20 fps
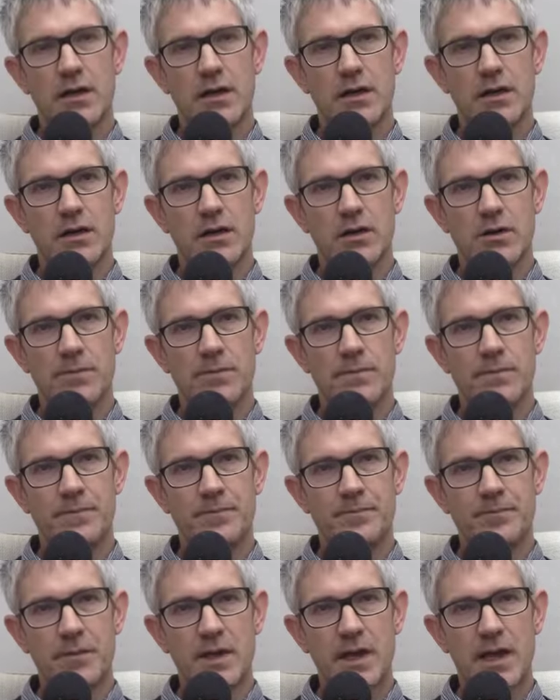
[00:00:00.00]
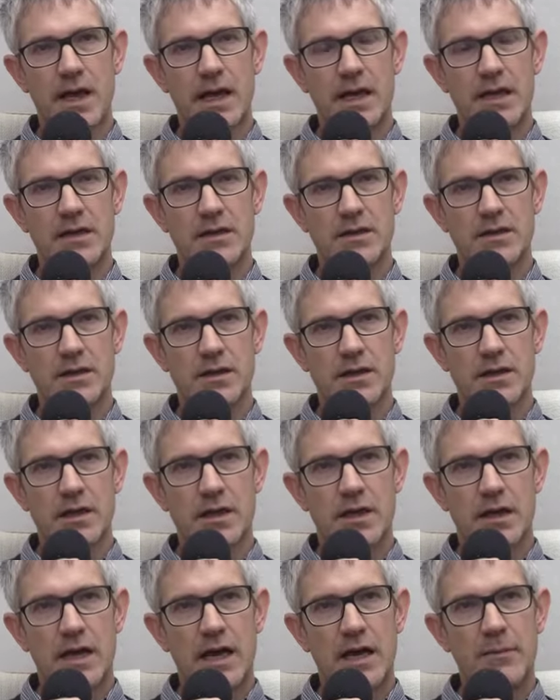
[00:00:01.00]
and
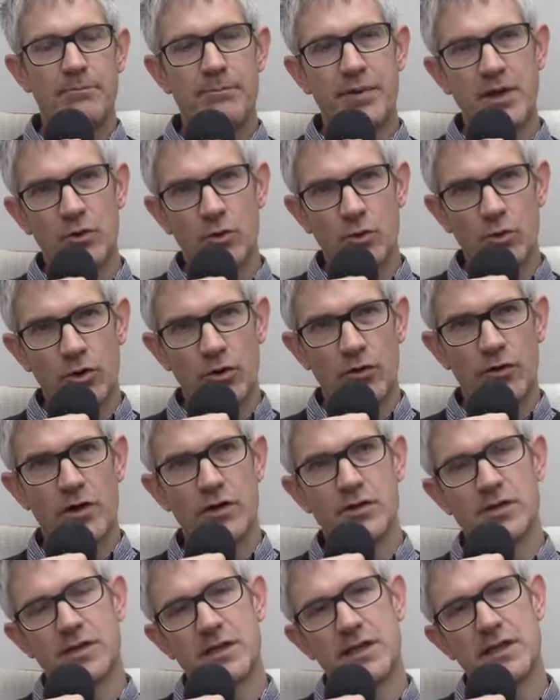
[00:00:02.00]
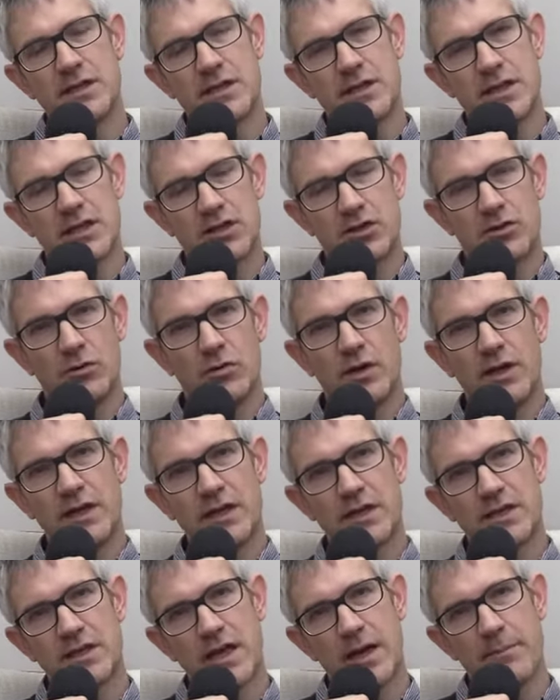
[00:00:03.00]
build on those international
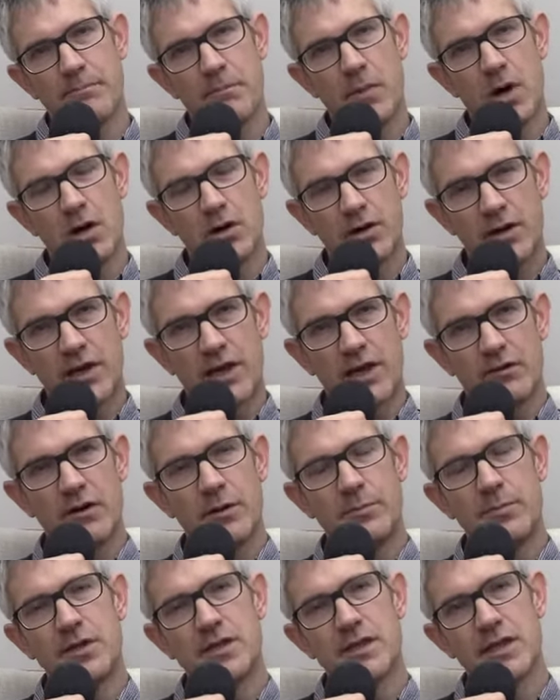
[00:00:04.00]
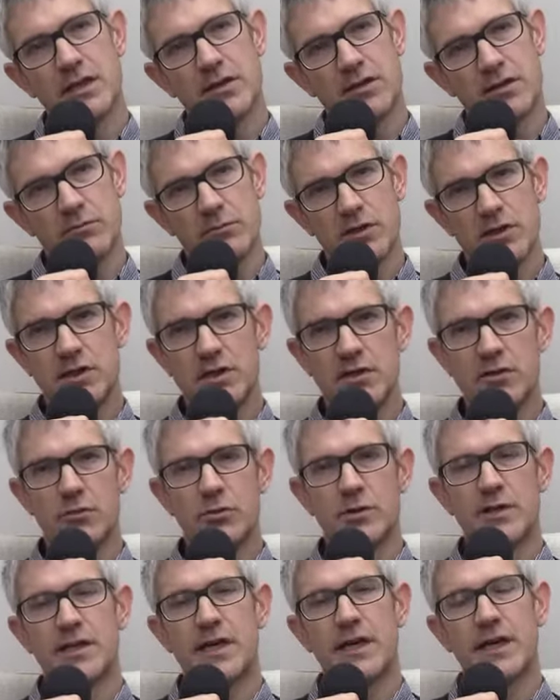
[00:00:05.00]
links, that market reputation which it's
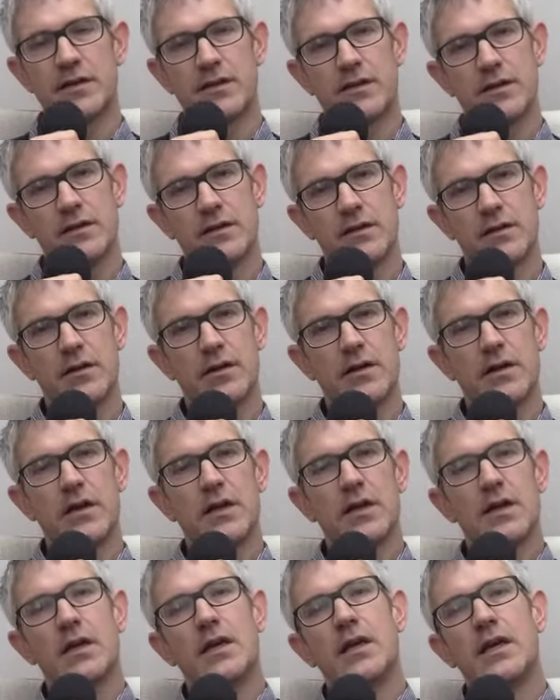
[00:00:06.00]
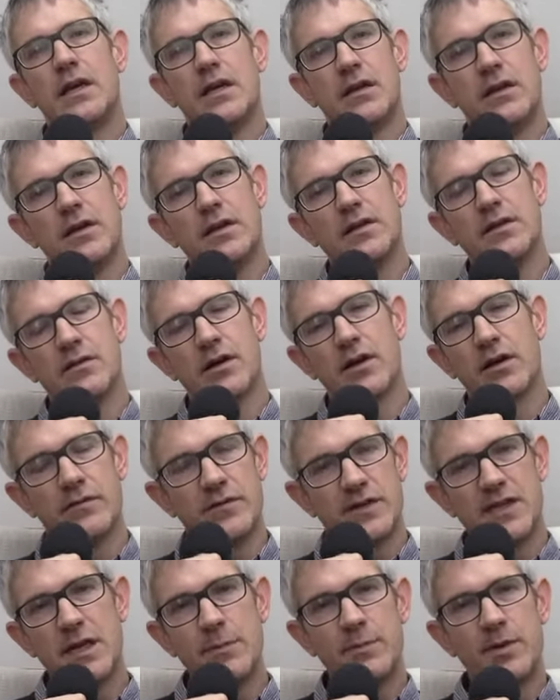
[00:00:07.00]
always had in kind
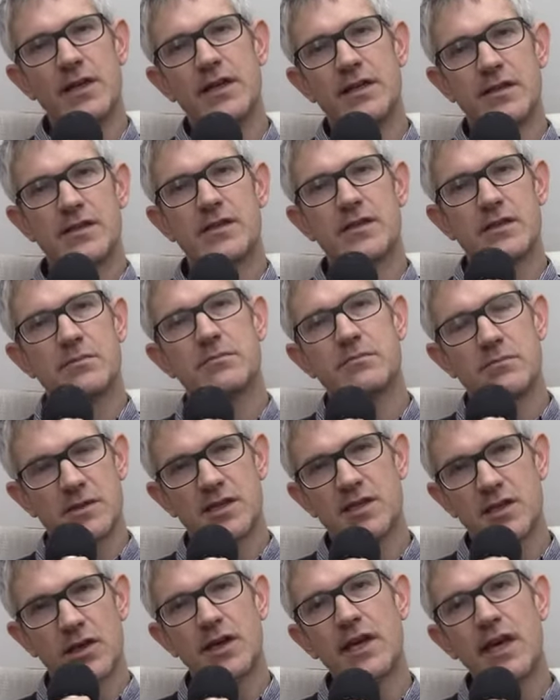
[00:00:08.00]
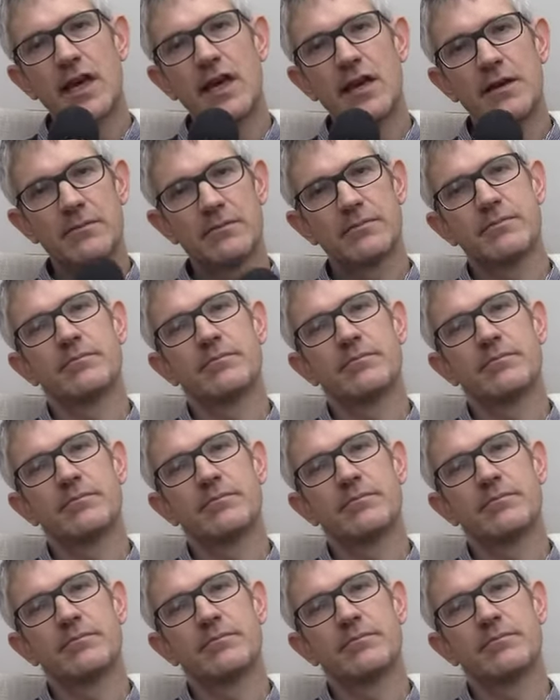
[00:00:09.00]
of deep in its psyche.